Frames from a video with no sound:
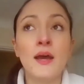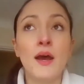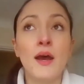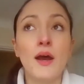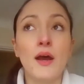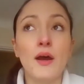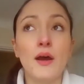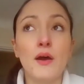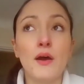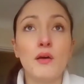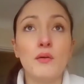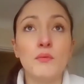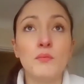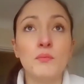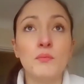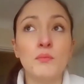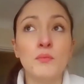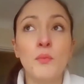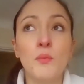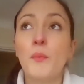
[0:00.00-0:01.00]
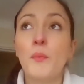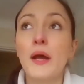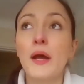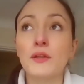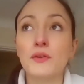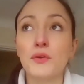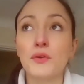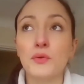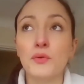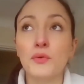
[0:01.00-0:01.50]
Um,
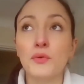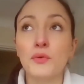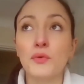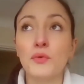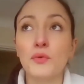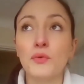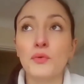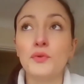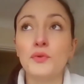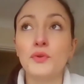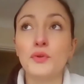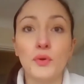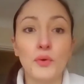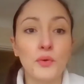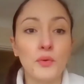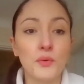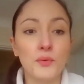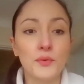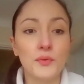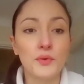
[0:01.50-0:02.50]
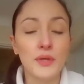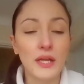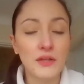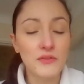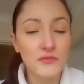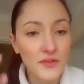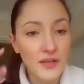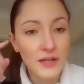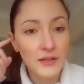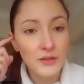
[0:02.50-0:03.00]
that you you know you can
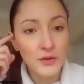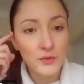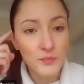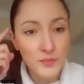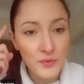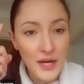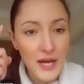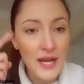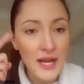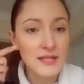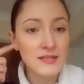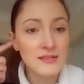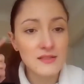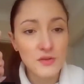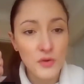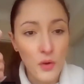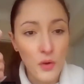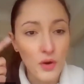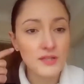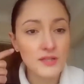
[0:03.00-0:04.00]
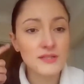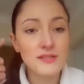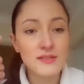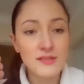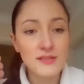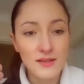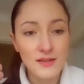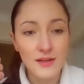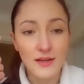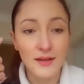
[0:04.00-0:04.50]
feel your brain's
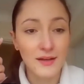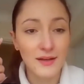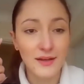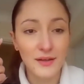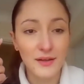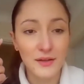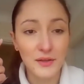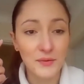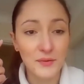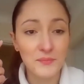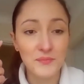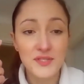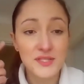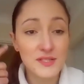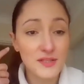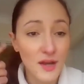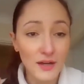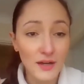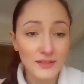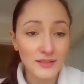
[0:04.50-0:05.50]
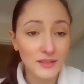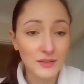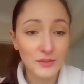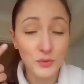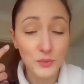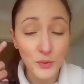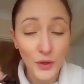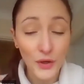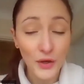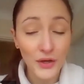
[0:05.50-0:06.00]
cogs um, starting
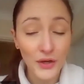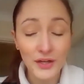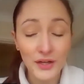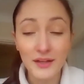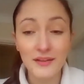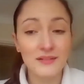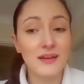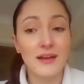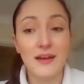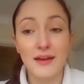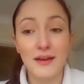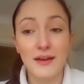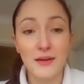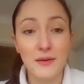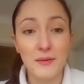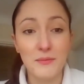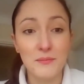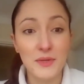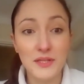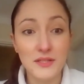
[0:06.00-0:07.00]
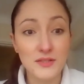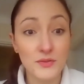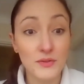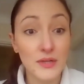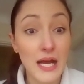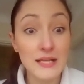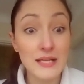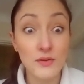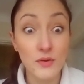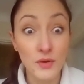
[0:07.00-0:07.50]
to work um, because you
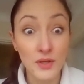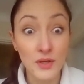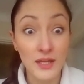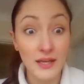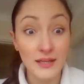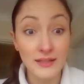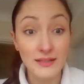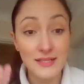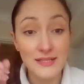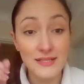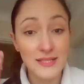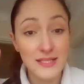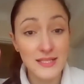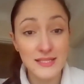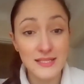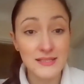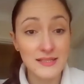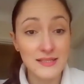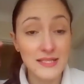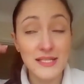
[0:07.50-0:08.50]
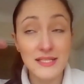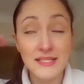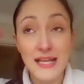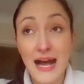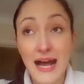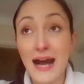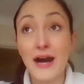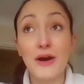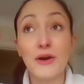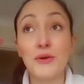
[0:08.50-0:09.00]
realize okay this is this is
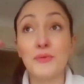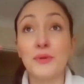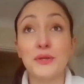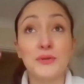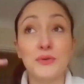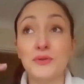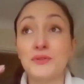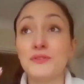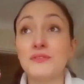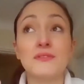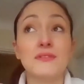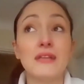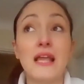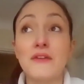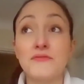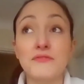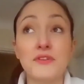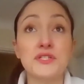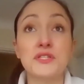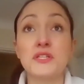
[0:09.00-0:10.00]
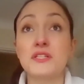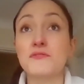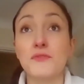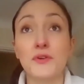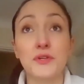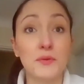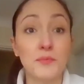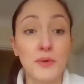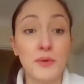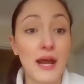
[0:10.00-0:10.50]
how we could leverage this
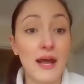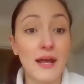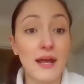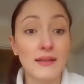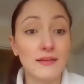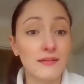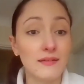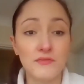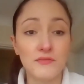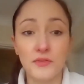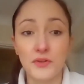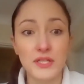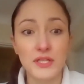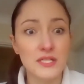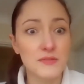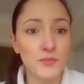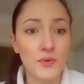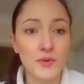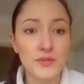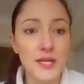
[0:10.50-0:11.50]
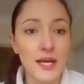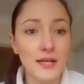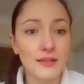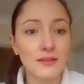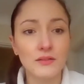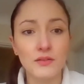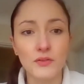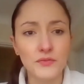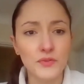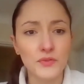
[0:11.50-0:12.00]
for the brand for this project
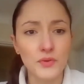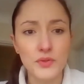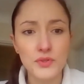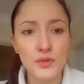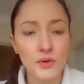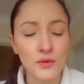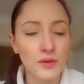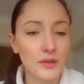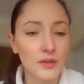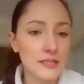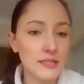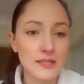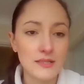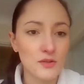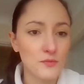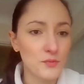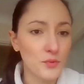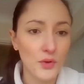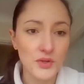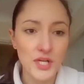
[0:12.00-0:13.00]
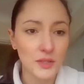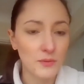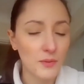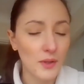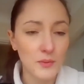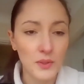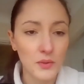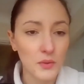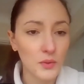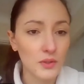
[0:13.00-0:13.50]
in the future or this is the project
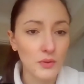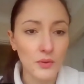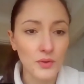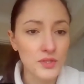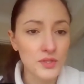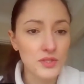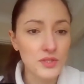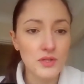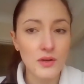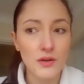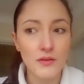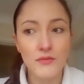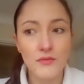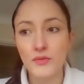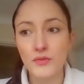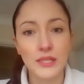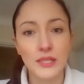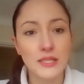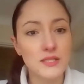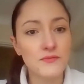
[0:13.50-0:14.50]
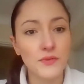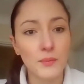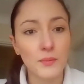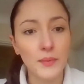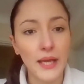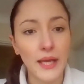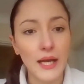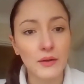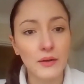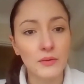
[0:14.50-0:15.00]
that we could launch three years
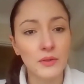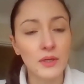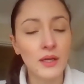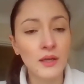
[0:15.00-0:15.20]
from now